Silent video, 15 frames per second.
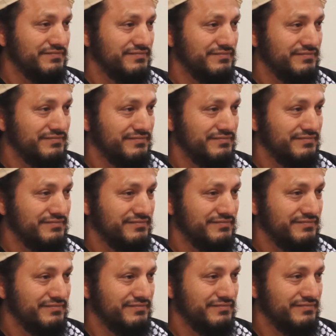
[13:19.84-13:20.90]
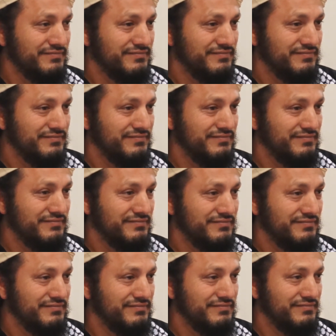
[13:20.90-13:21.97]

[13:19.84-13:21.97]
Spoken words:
(no one is talking)